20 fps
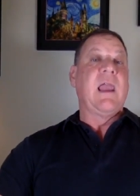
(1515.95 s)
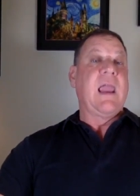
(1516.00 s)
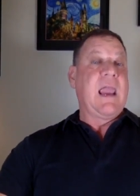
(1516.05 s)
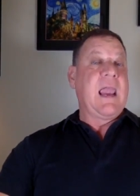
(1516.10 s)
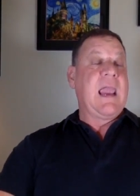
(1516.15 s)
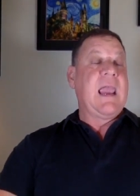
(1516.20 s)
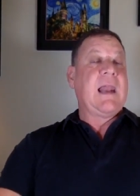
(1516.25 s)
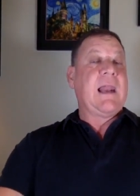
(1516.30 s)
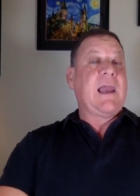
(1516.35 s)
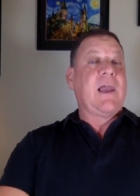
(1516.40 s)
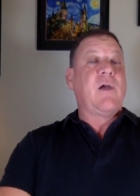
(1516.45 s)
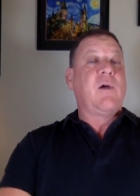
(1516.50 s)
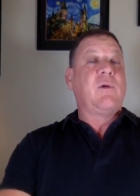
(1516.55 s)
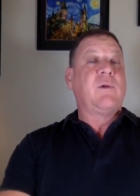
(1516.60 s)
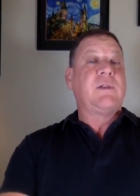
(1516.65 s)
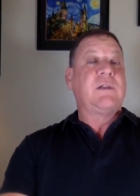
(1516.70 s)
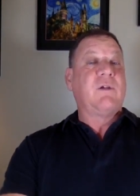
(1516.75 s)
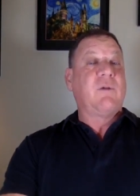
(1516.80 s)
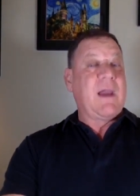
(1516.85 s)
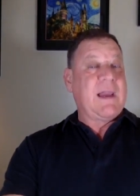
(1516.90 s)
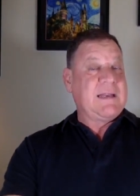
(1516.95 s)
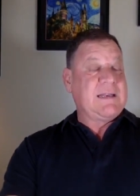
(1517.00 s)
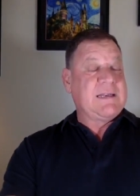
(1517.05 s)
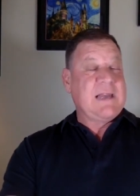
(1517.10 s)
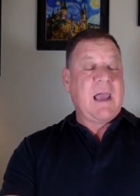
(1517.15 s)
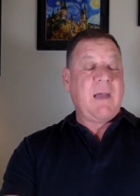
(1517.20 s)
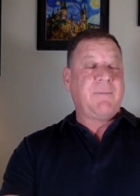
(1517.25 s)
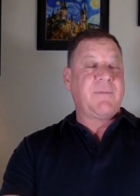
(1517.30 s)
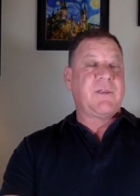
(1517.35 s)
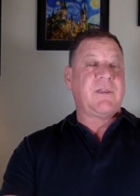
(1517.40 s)
And I go in great
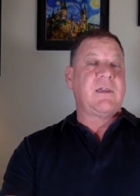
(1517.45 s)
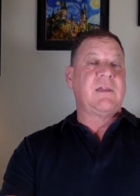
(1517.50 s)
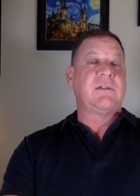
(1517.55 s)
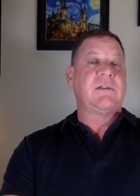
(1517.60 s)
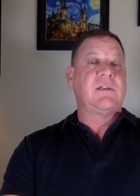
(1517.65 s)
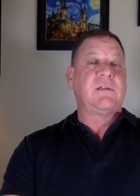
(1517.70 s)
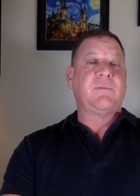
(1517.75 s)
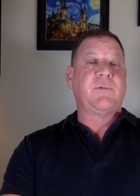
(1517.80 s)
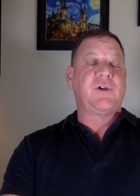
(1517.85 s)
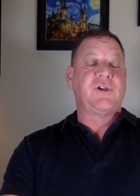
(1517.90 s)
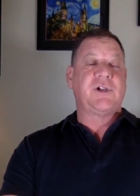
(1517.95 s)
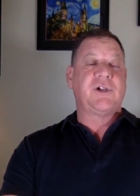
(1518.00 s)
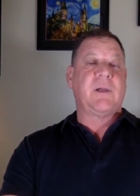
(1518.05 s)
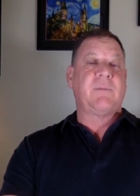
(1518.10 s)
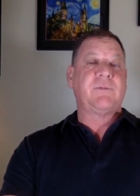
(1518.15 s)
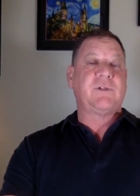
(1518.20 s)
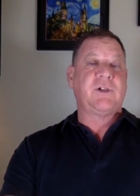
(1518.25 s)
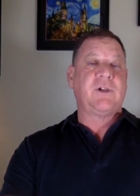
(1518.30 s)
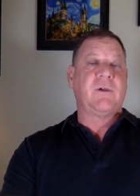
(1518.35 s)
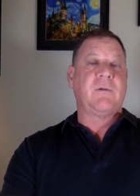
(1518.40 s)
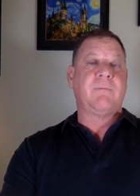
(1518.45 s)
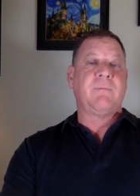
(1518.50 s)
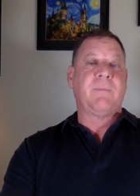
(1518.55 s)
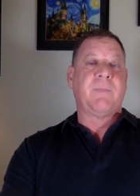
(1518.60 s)
depth into the push up too.